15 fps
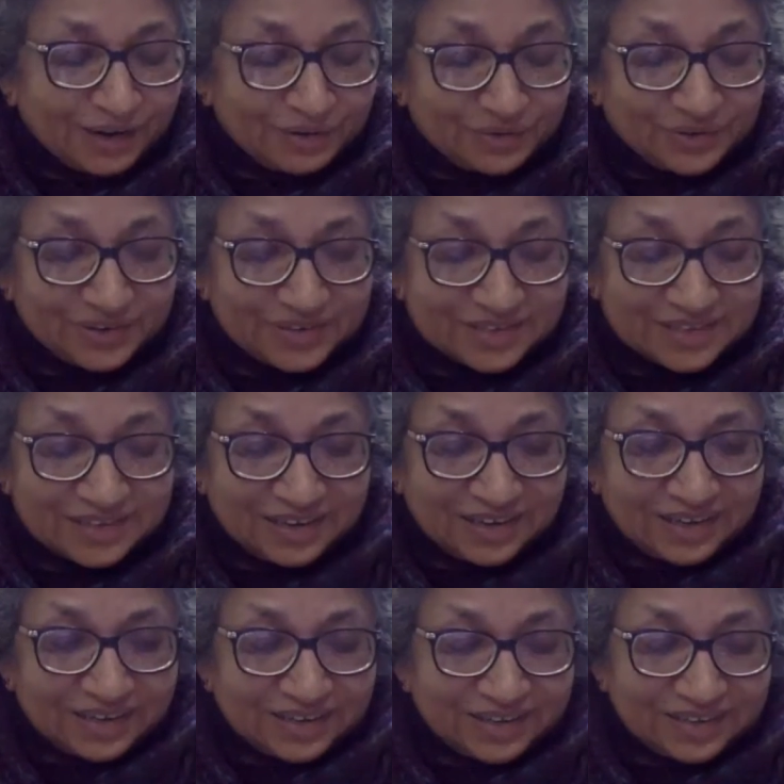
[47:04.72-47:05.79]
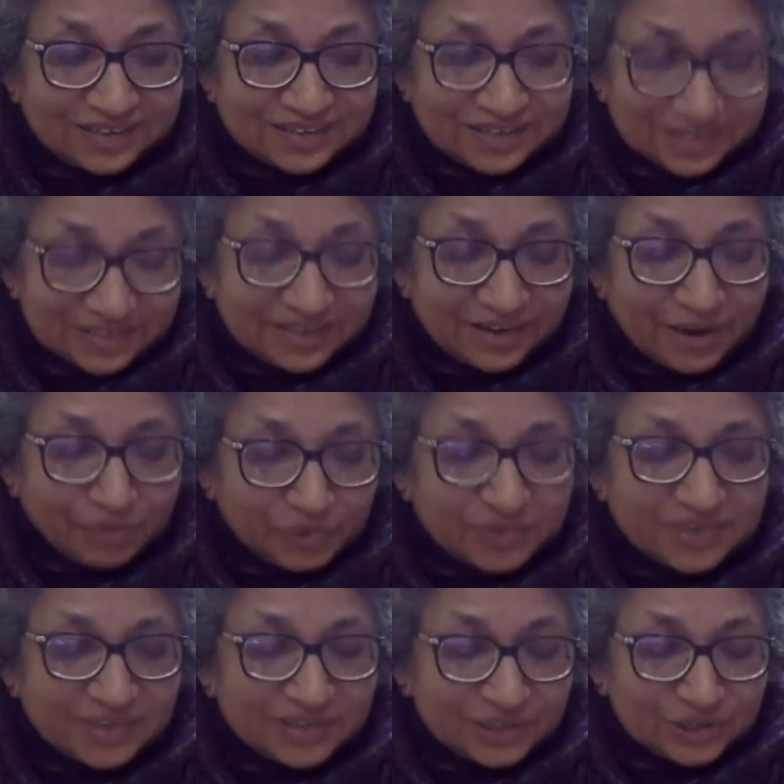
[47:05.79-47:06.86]
is it's a
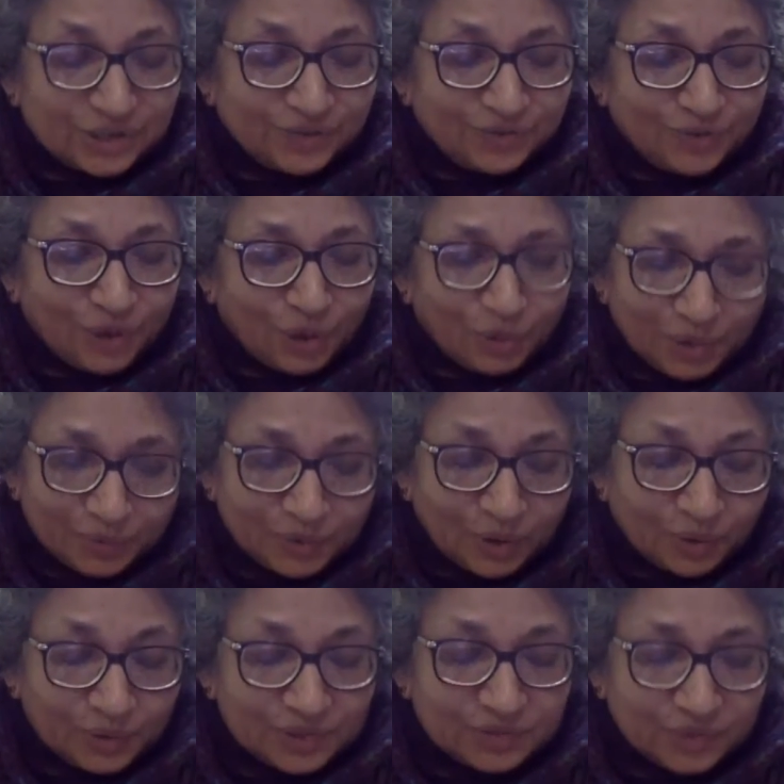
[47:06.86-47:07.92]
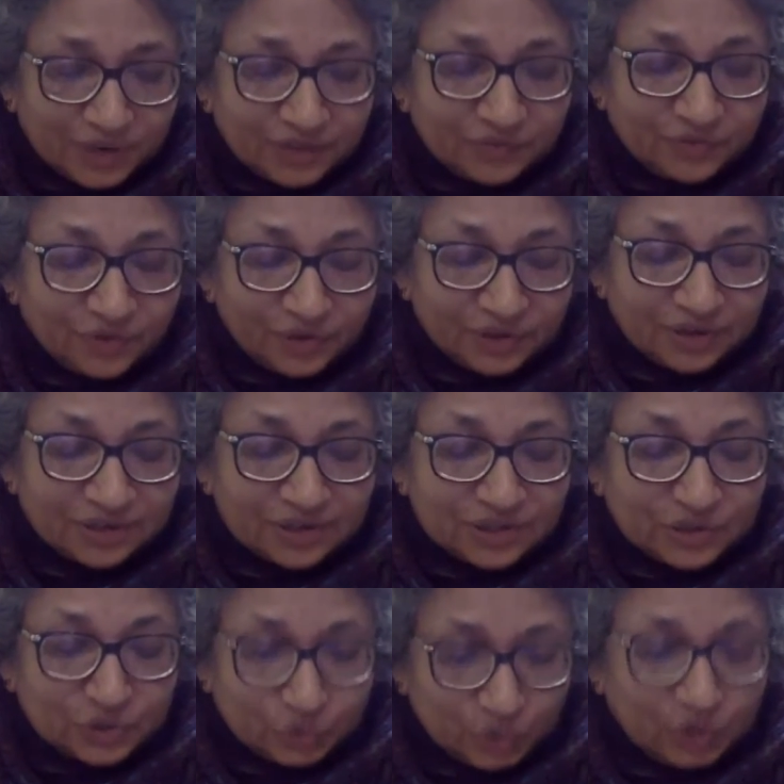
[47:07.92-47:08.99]
representational form, and we always wait for it
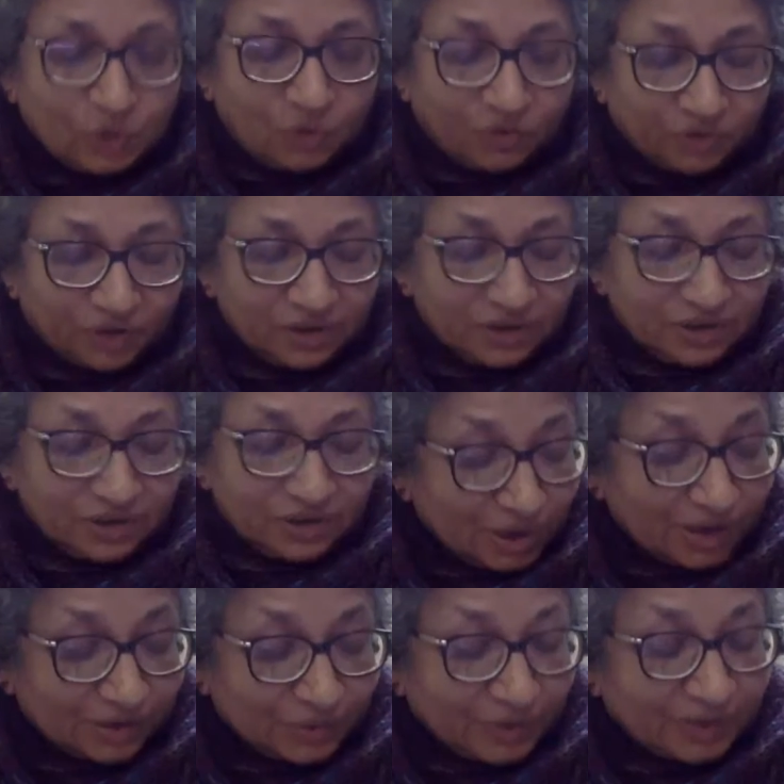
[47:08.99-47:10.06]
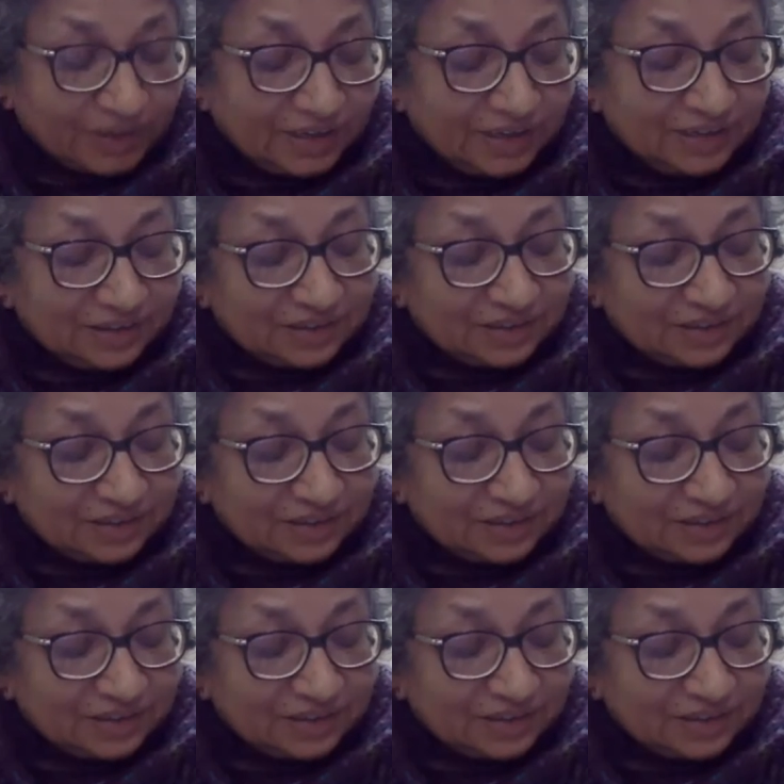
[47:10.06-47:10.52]
to be over. So I'll quickly